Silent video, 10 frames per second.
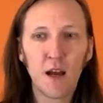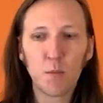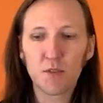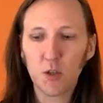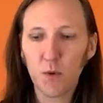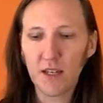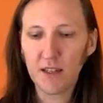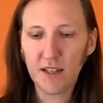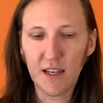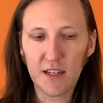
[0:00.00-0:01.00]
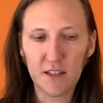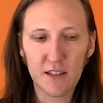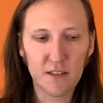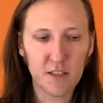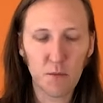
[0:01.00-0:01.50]
So we didn't get
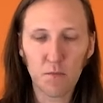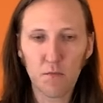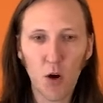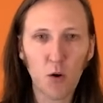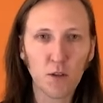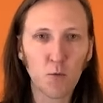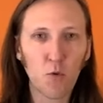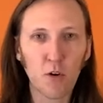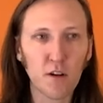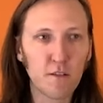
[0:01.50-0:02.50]
into some holy war